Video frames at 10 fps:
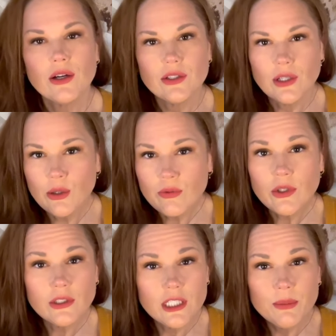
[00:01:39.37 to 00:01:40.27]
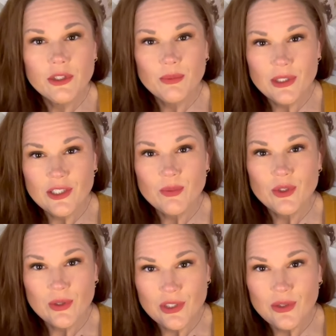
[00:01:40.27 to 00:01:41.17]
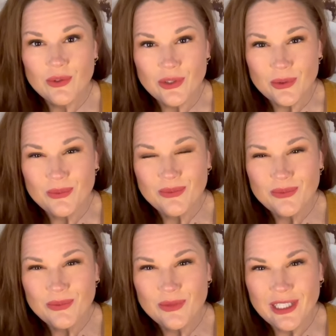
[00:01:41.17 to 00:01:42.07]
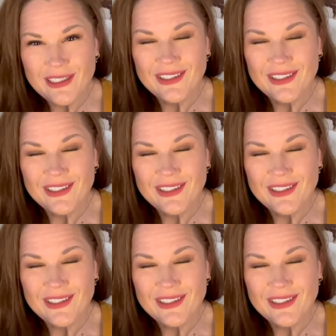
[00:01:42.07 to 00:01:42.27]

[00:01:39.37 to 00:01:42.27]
Overall, keeping the peace between you and you, right?